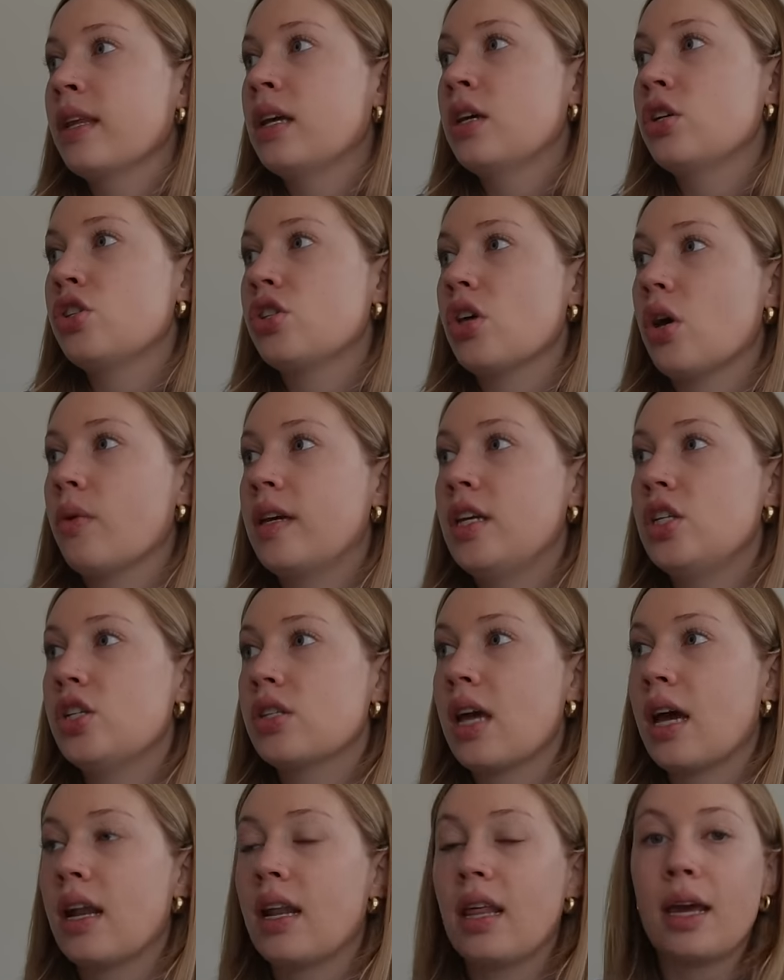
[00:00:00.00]
So he
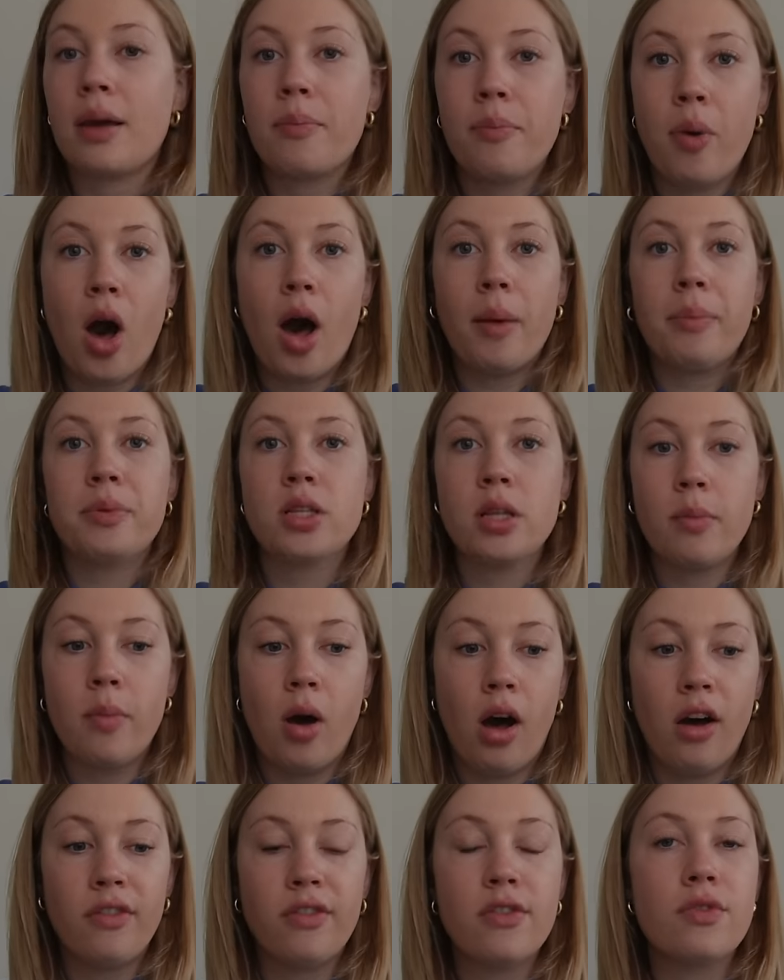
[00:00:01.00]
just kind of like popped them
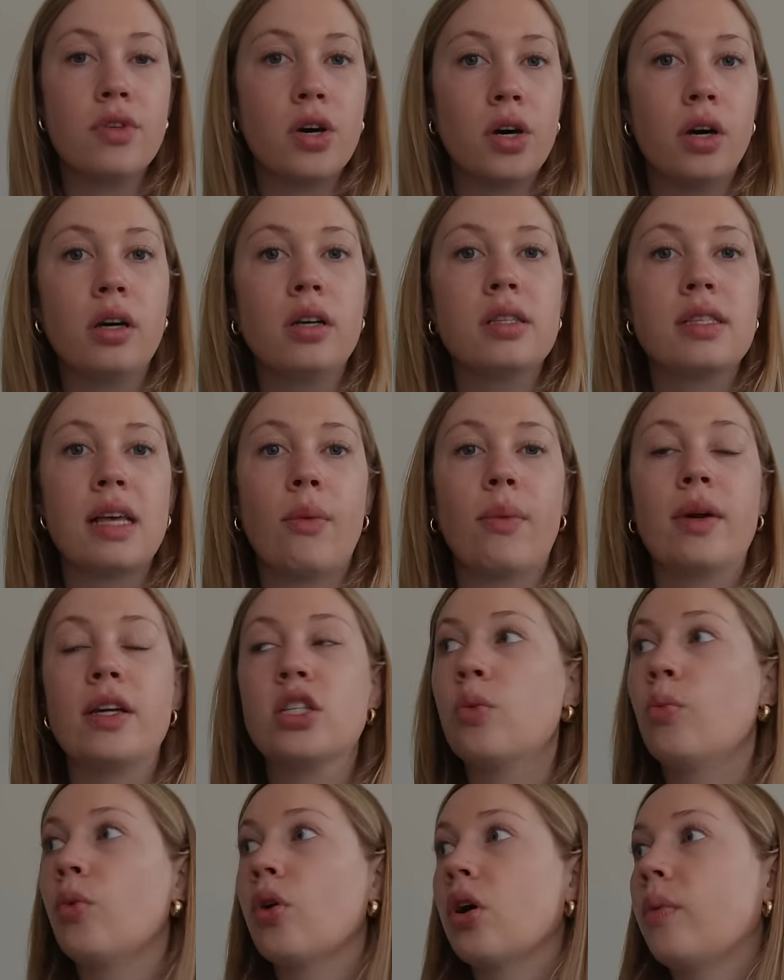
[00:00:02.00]
off of the hooks. That way
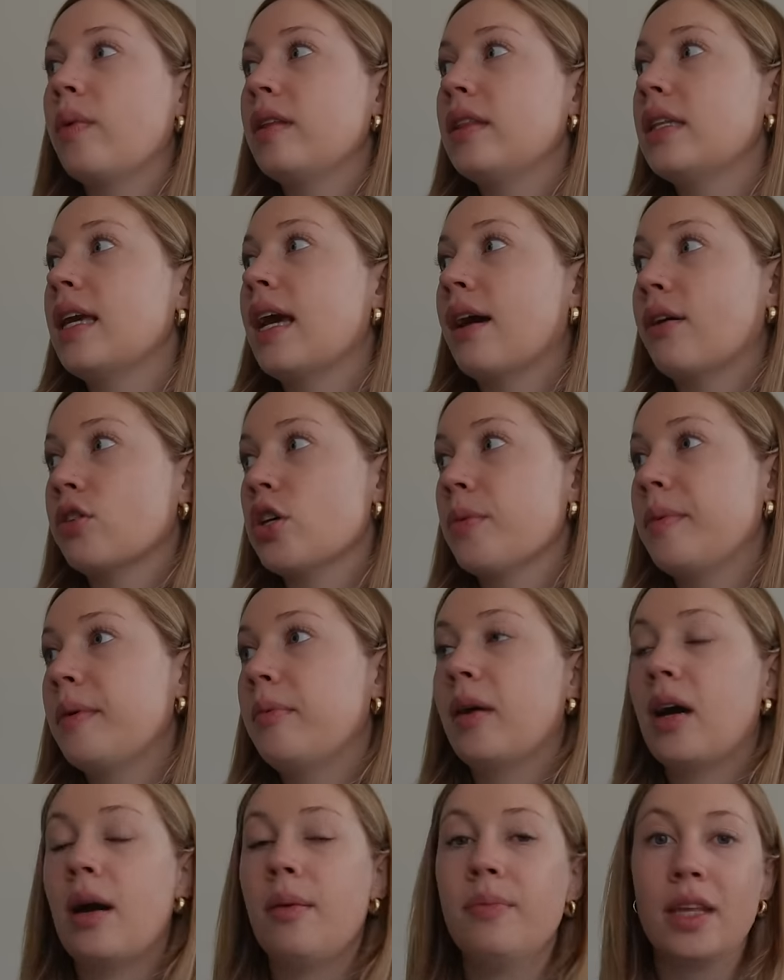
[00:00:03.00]
tomorrow when the countertop
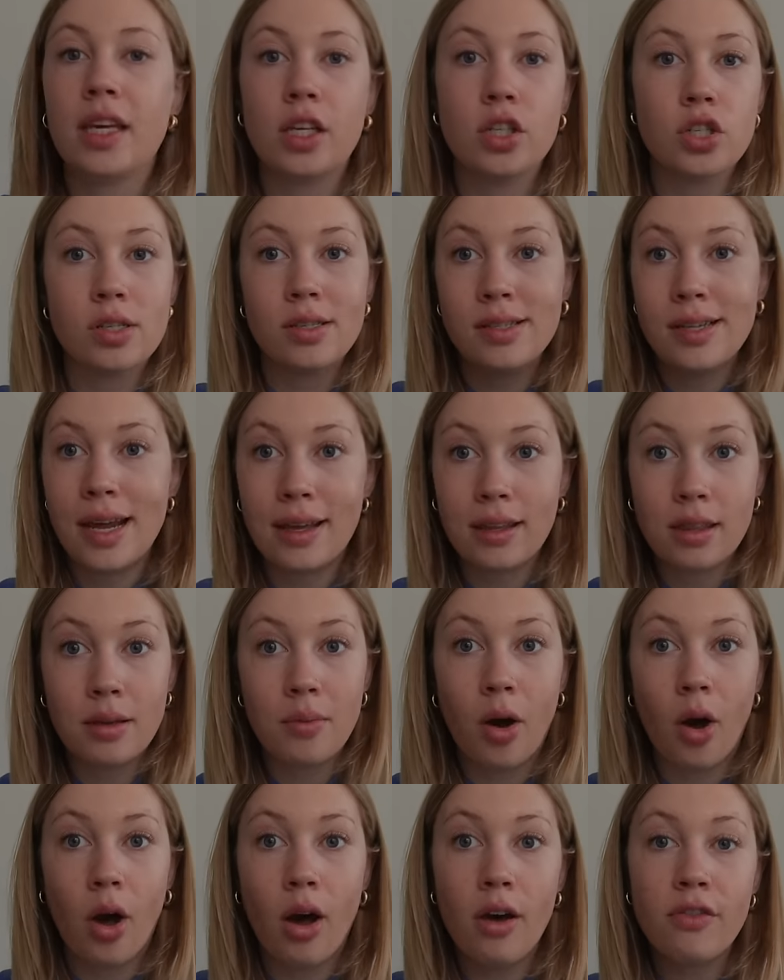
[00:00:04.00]
people come, they can just take them
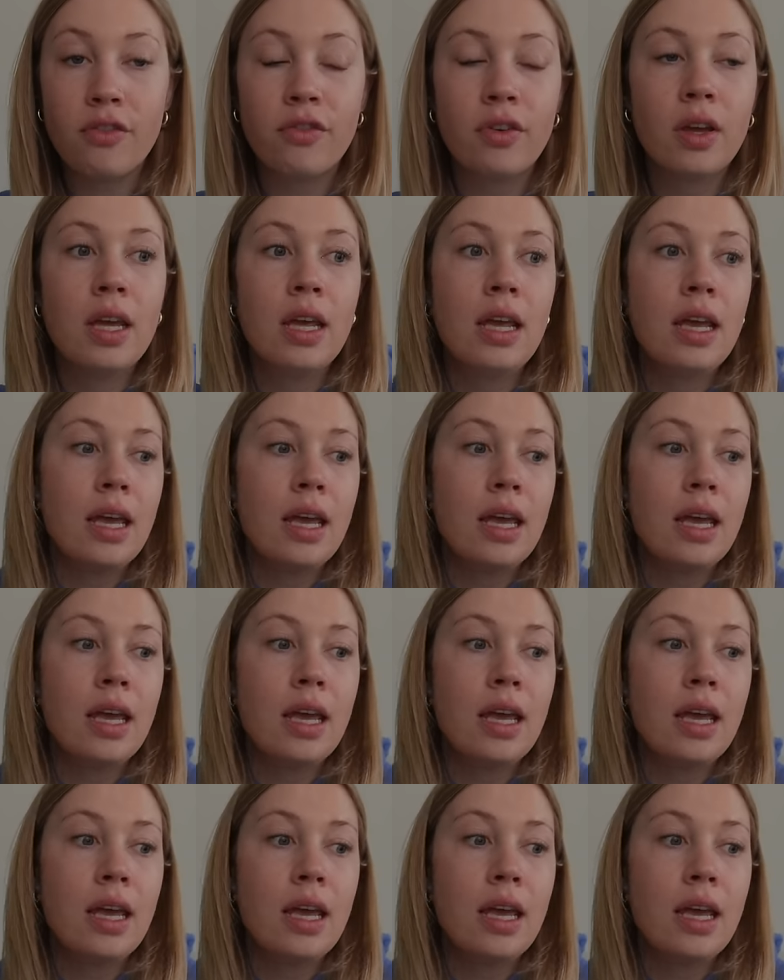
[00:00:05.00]
off.